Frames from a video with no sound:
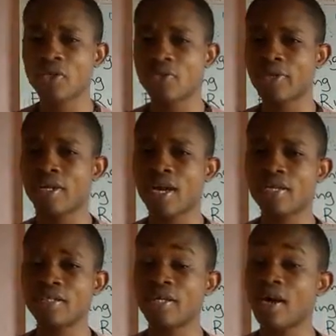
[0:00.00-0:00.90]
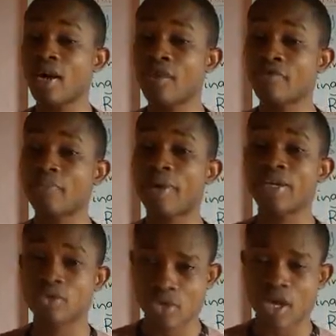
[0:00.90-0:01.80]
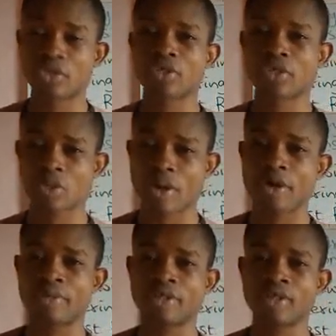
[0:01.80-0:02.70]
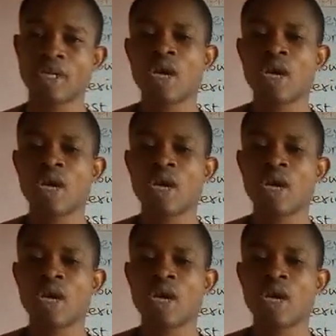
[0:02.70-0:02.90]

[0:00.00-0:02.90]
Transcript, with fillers: know regarding the alpha particle scattering experiment.